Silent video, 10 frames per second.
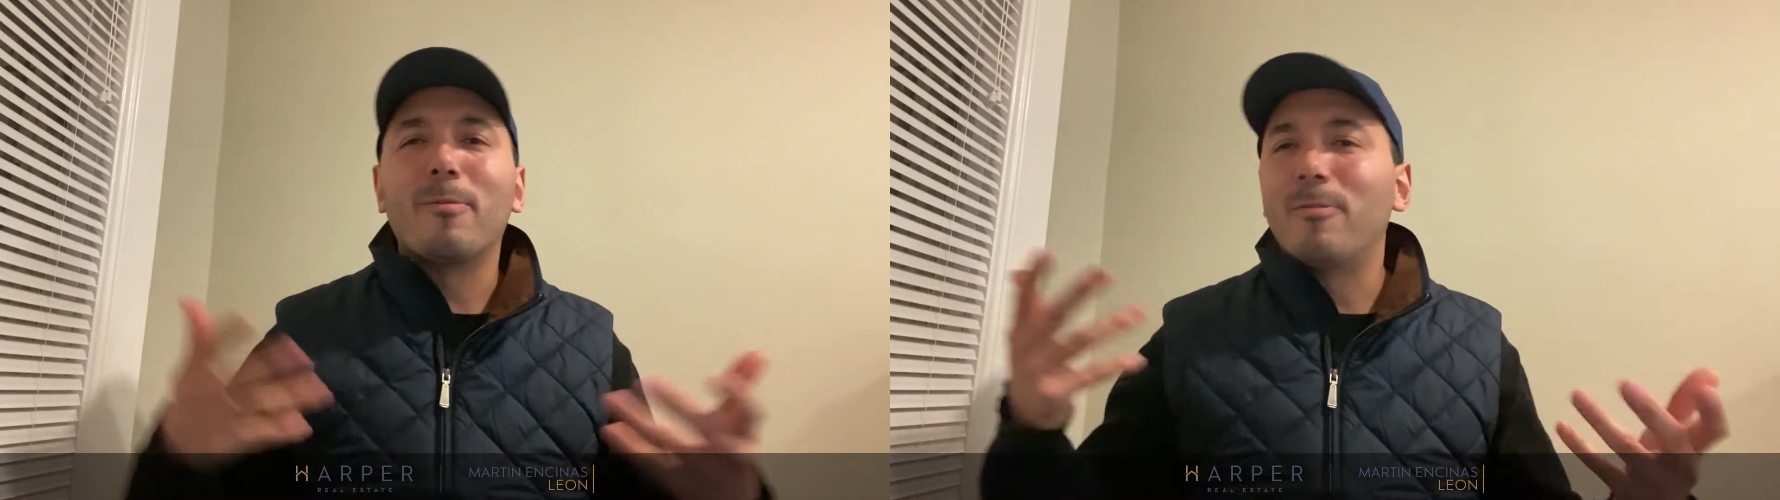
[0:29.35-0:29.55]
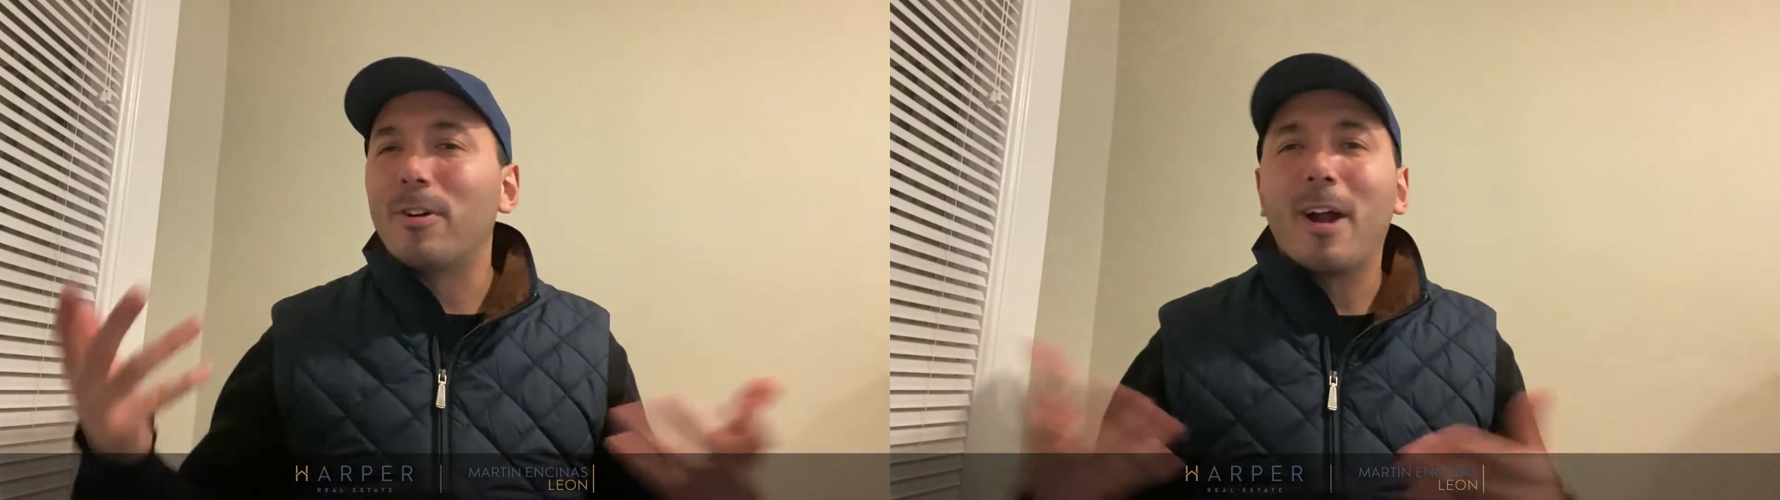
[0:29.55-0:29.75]

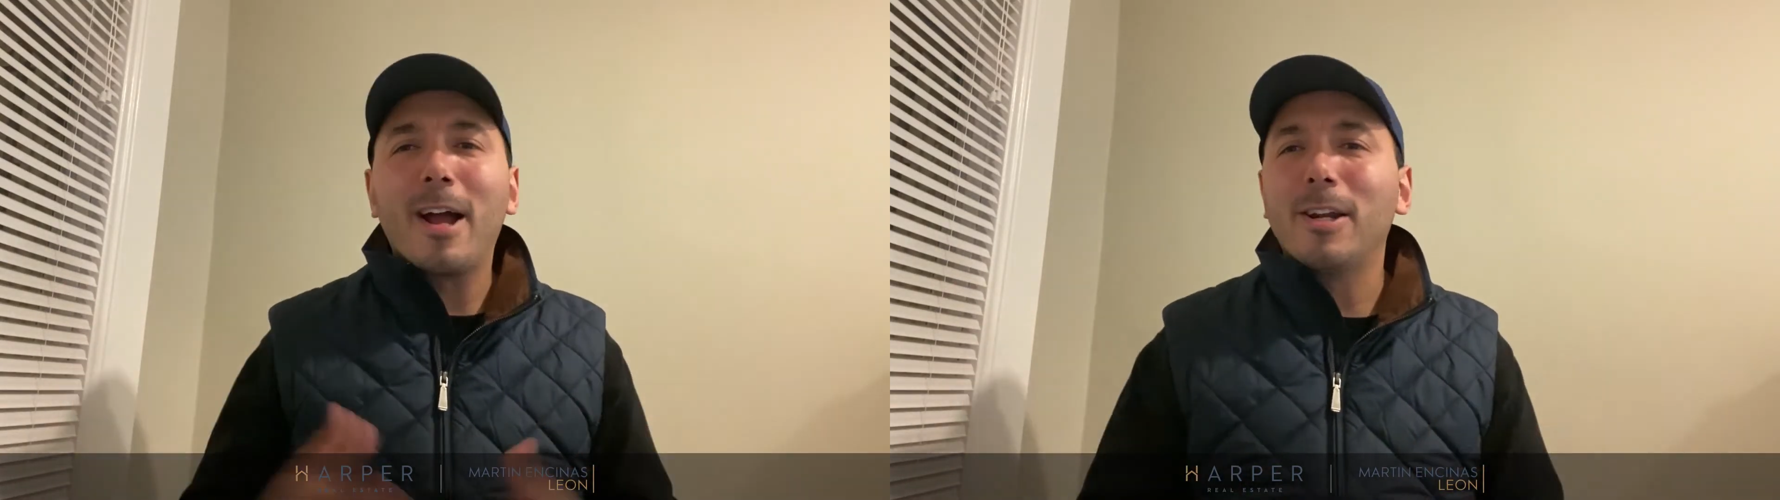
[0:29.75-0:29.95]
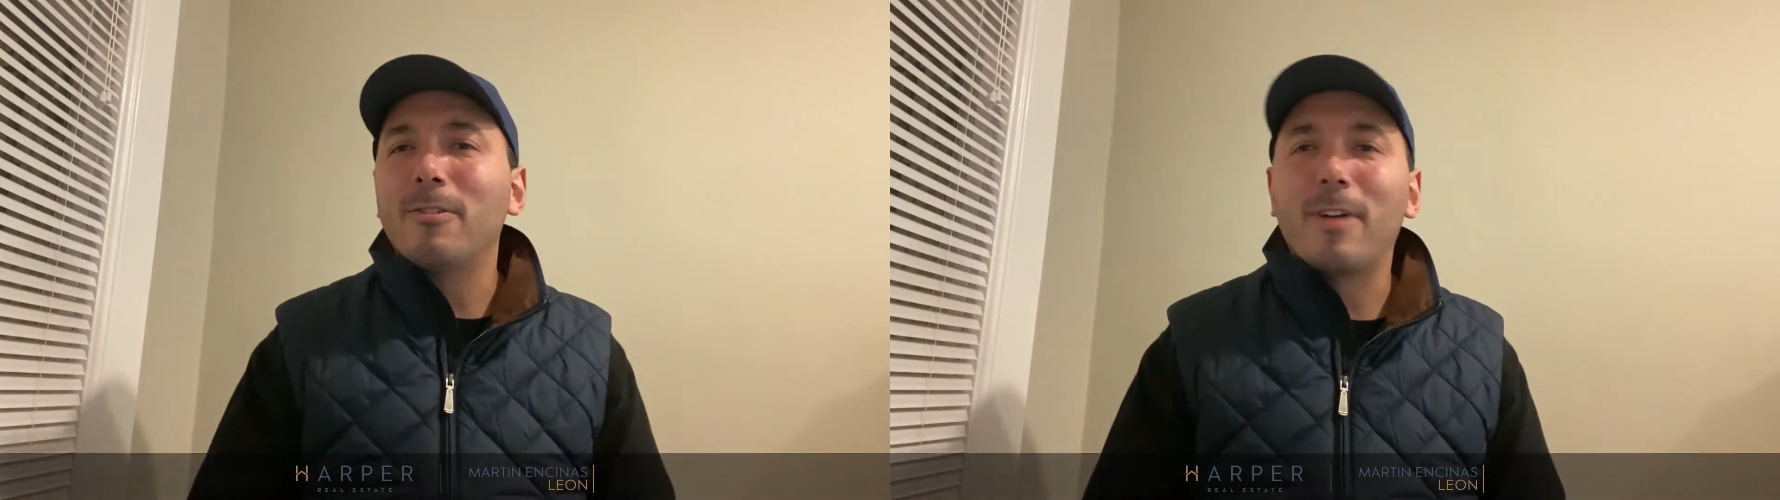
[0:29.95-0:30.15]

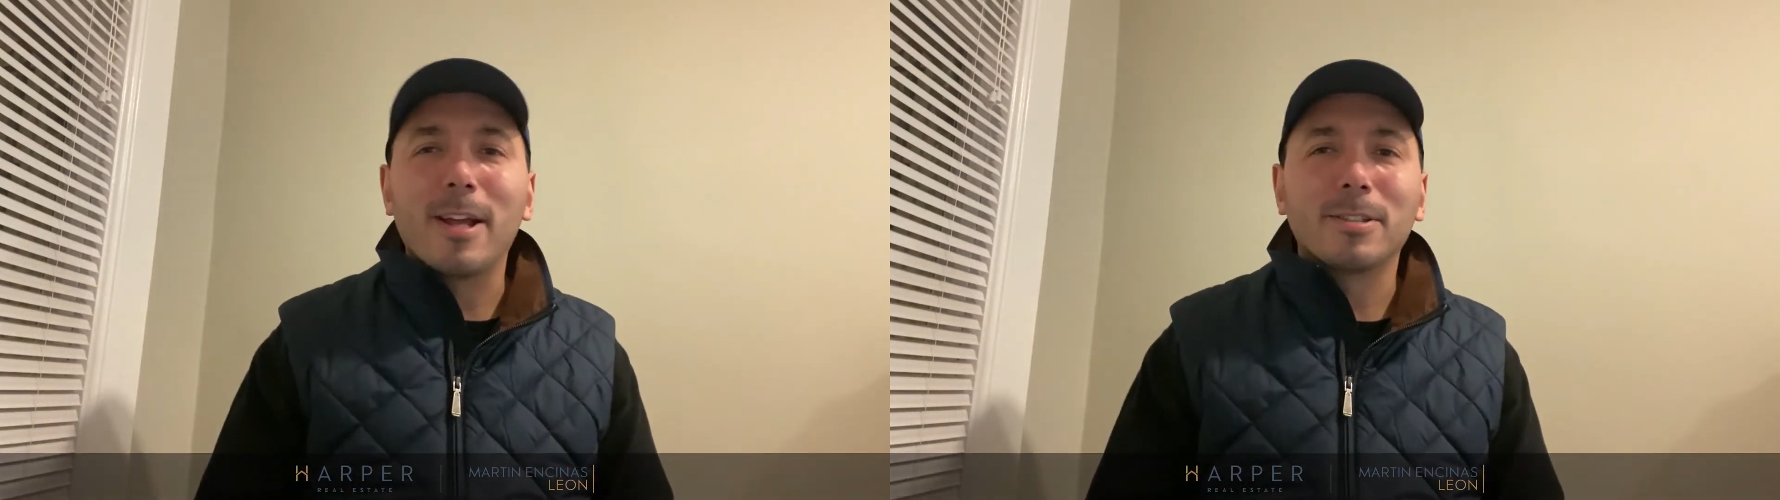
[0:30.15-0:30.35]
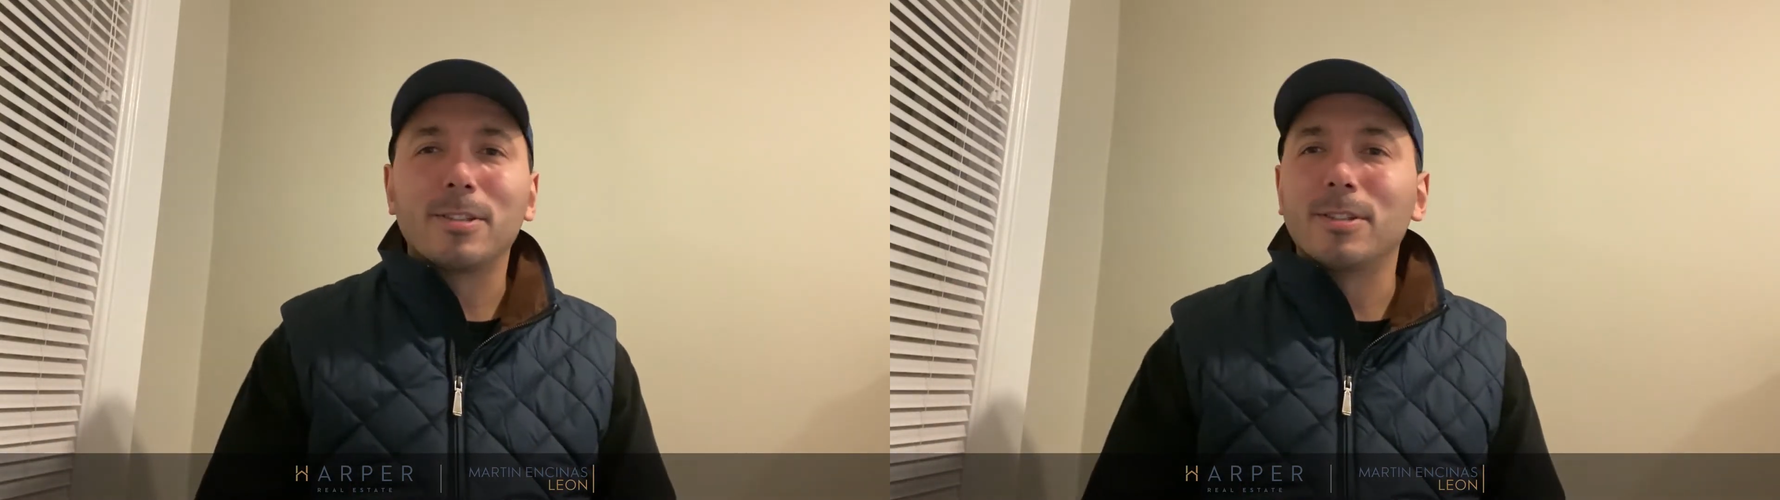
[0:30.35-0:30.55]
variety of
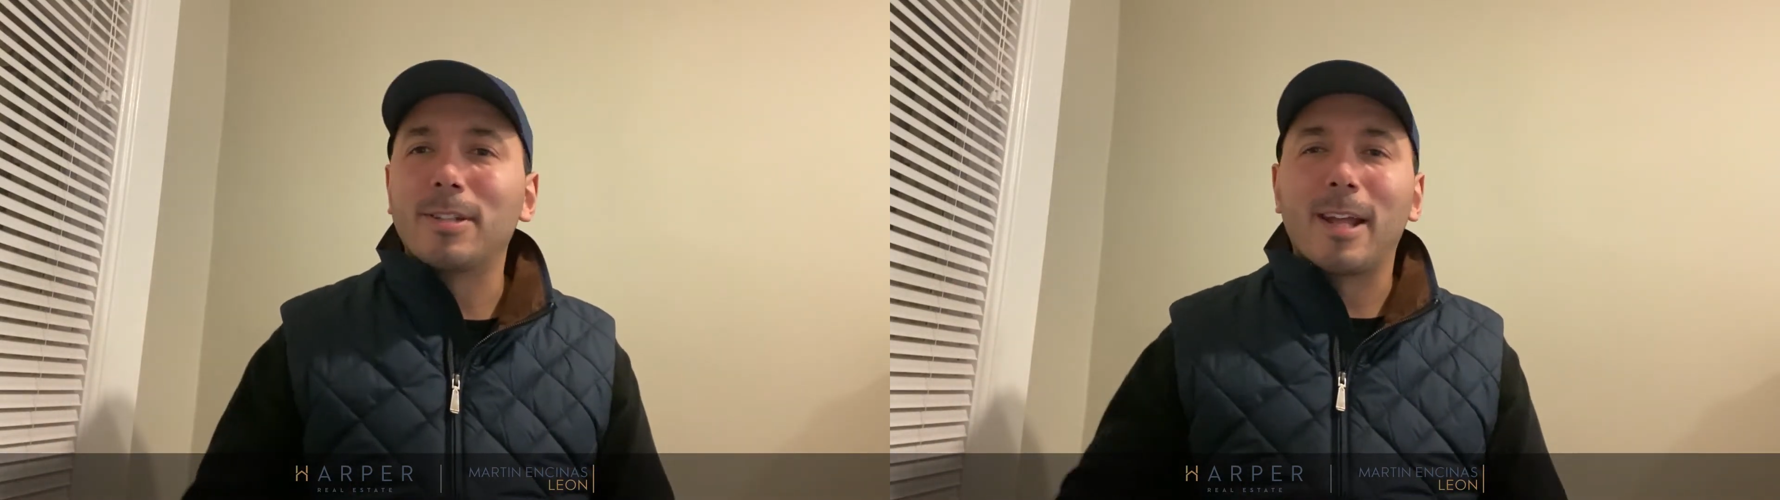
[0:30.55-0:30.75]
answers